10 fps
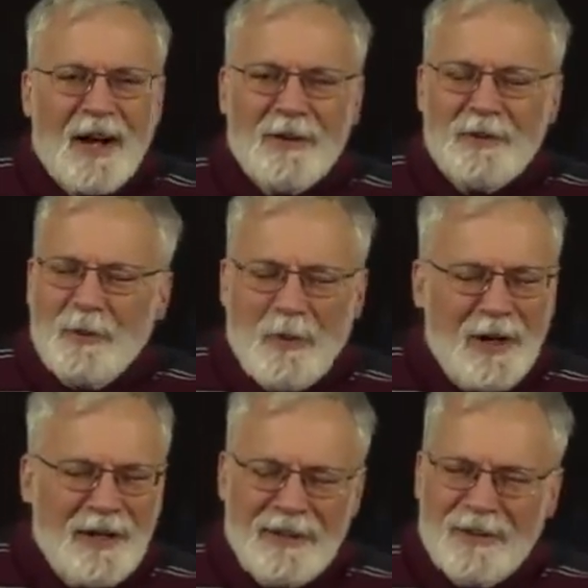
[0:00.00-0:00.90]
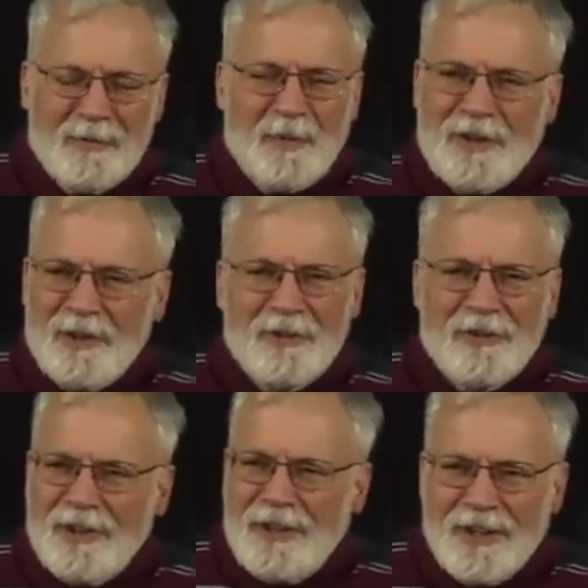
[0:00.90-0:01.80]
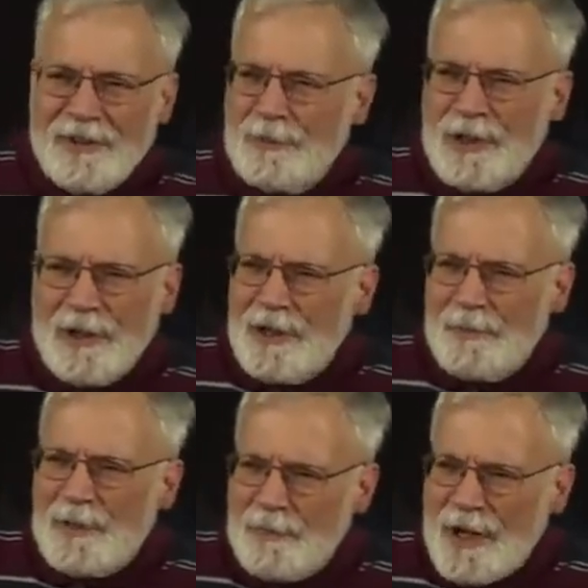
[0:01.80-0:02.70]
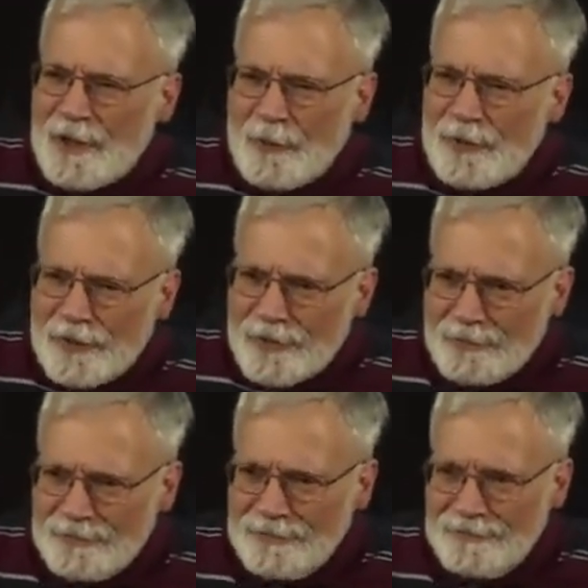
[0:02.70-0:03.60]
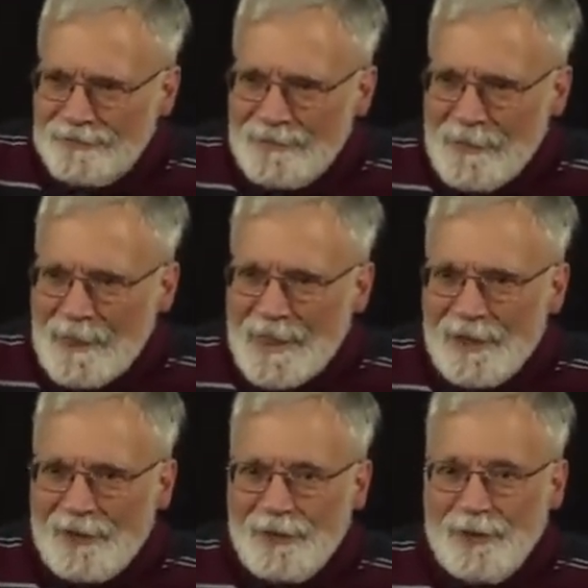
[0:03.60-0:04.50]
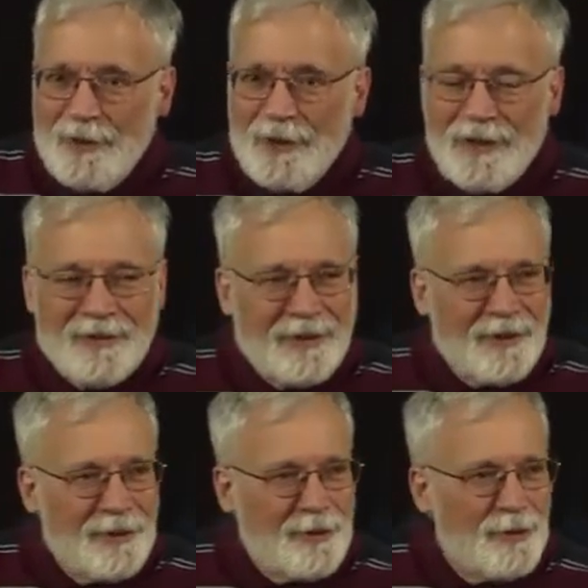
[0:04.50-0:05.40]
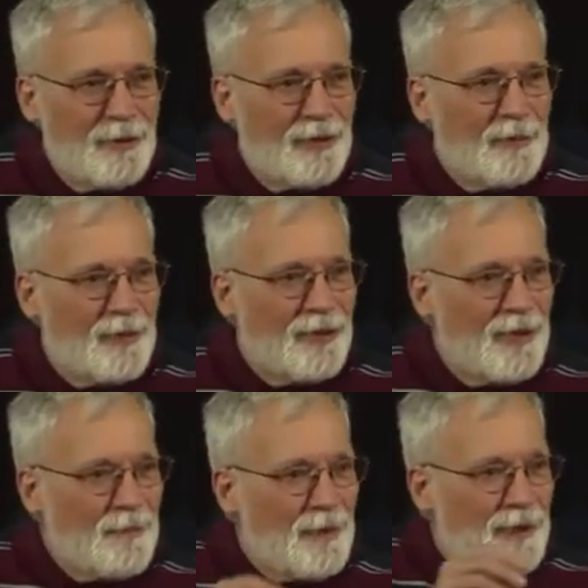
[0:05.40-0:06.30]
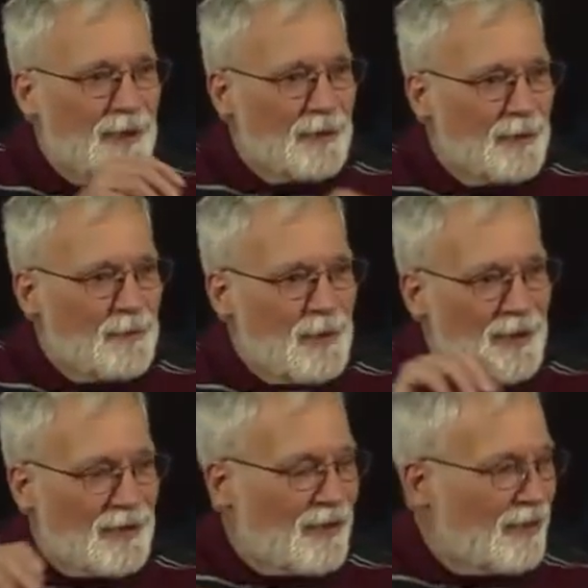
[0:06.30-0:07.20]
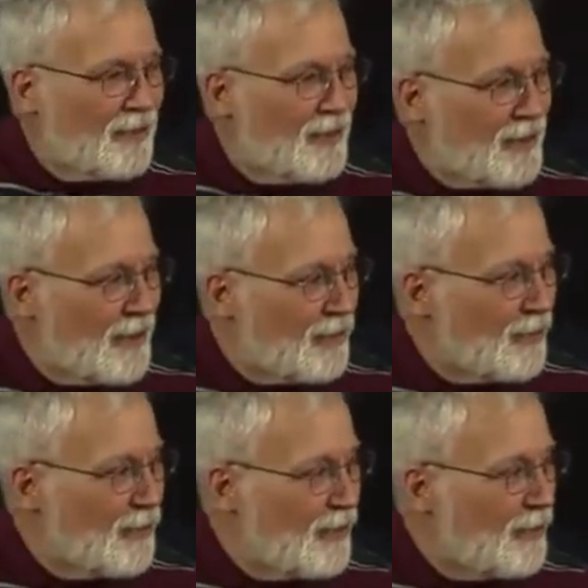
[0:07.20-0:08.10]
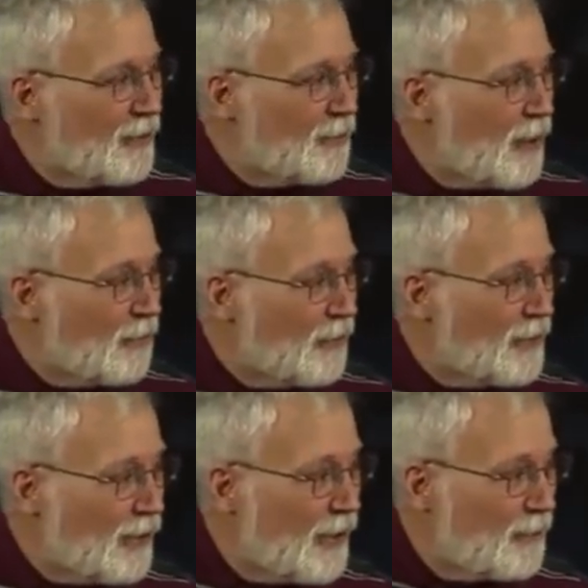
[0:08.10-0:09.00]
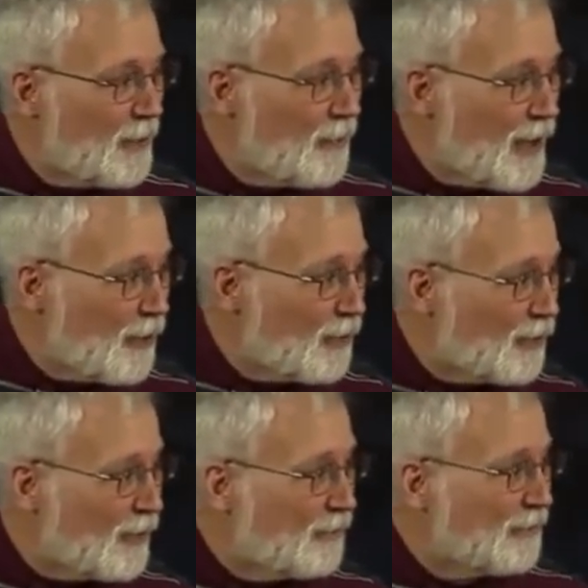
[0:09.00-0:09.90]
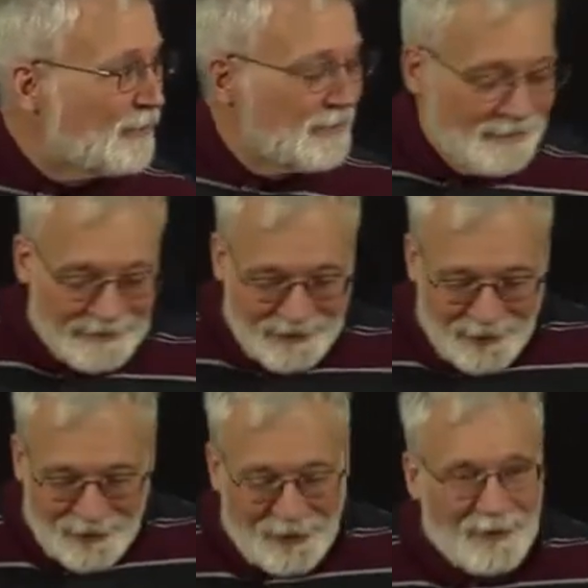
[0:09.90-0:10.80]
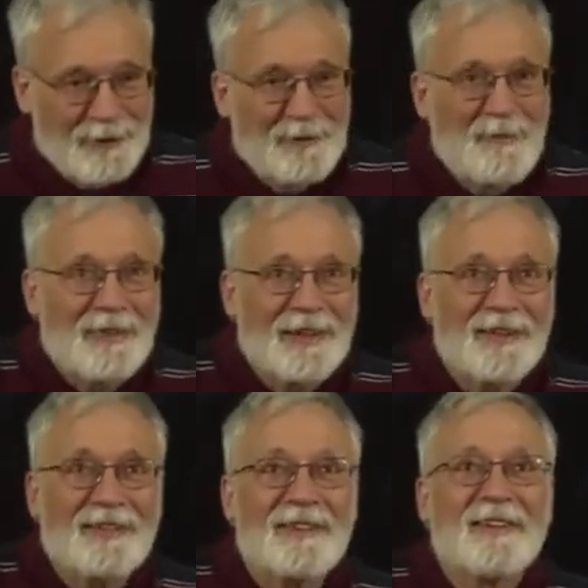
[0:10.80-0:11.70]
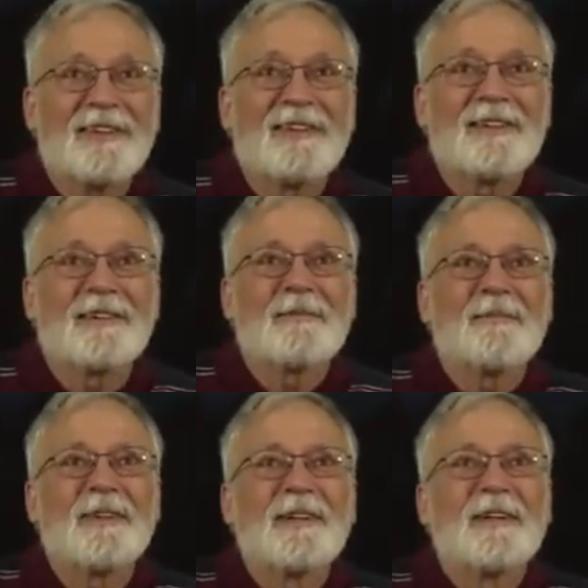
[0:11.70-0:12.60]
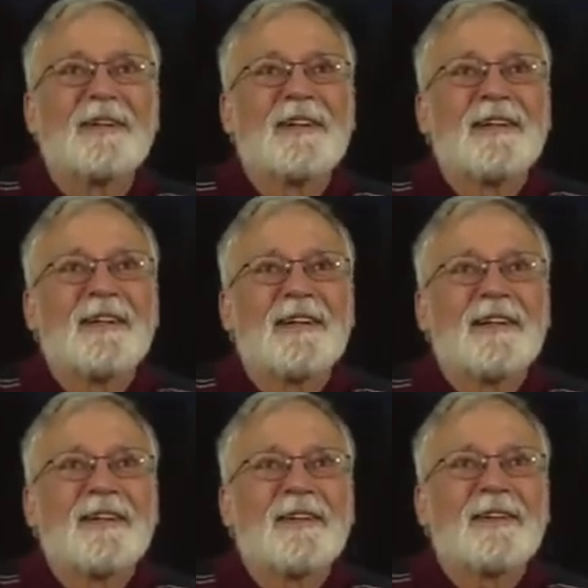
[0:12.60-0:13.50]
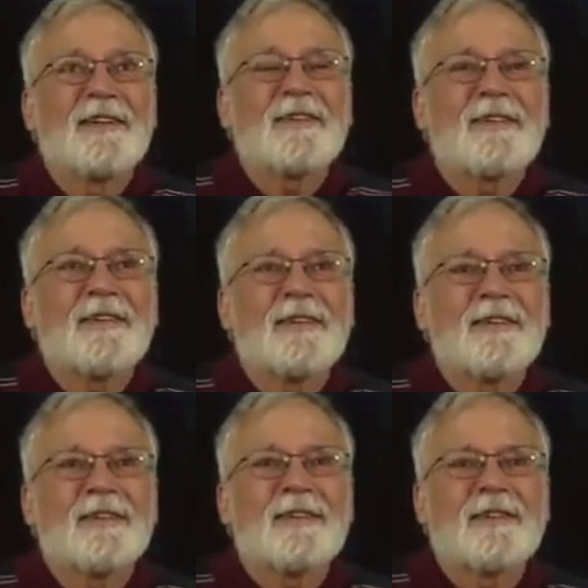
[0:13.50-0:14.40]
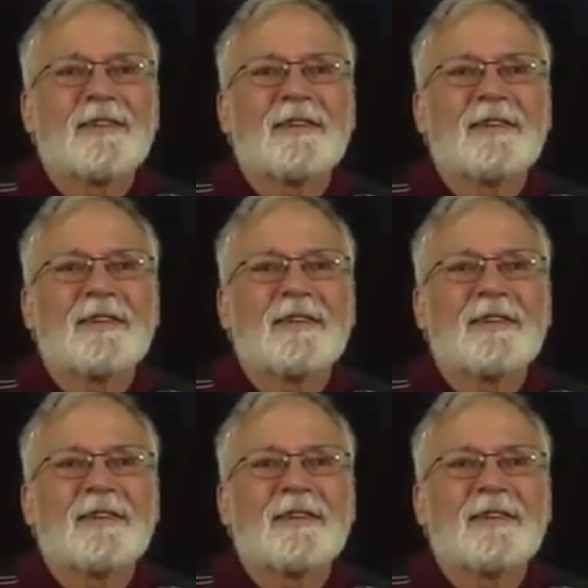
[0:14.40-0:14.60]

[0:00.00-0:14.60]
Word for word: I don't know why it is, but the other side has to be copied backwards. So it's got to do some snipping and looping and things like that so that it is properly copied backwards. So, like I said, uh, this is.